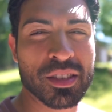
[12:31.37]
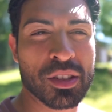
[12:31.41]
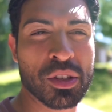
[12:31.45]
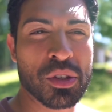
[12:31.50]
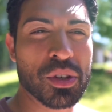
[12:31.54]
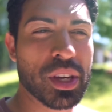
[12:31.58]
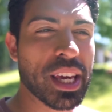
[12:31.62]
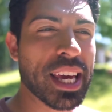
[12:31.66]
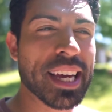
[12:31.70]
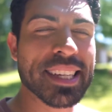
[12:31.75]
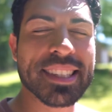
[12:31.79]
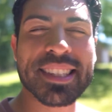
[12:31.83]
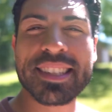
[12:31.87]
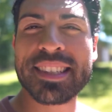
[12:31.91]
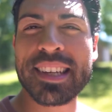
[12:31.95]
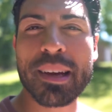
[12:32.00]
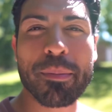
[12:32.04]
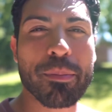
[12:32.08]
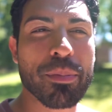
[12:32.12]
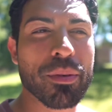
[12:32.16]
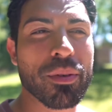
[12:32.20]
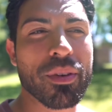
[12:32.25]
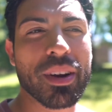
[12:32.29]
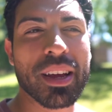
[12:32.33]
You can't
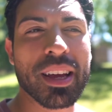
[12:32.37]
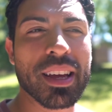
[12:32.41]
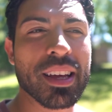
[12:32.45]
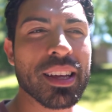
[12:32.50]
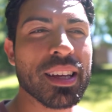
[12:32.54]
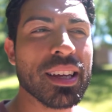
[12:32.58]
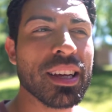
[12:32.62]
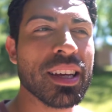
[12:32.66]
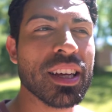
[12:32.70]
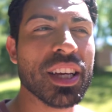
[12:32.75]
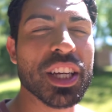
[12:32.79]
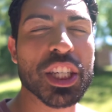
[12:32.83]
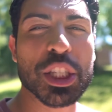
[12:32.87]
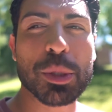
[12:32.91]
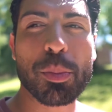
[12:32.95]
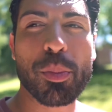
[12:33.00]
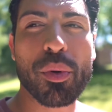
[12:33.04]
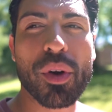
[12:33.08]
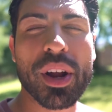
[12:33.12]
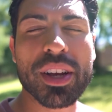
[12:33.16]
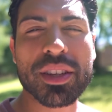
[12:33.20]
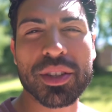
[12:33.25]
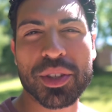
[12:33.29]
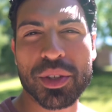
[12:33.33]
separate his
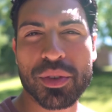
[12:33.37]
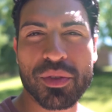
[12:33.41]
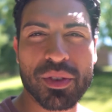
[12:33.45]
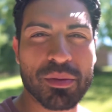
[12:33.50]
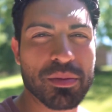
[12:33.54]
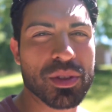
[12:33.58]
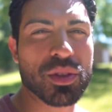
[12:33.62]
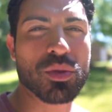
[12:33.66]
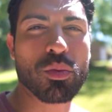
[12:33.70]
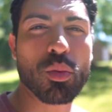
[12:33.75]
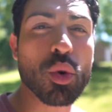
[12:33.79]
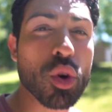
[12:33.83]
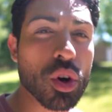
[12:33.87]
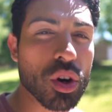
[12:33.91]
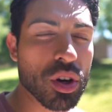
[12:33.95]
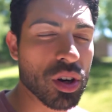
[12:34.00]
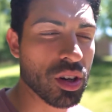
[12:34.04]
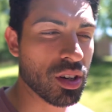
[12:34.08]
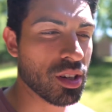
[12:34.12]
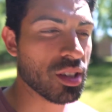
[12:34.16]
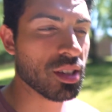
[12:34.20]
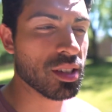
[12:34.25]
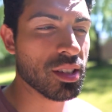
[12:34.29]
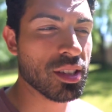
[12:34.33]
presence from his word.